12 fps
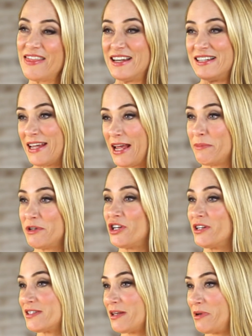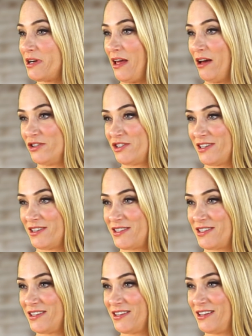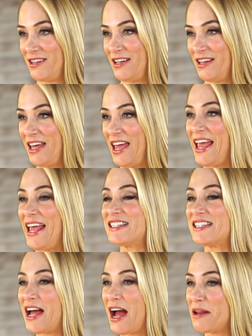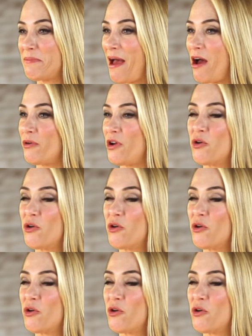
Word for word: than damaging somebody else's. It's not about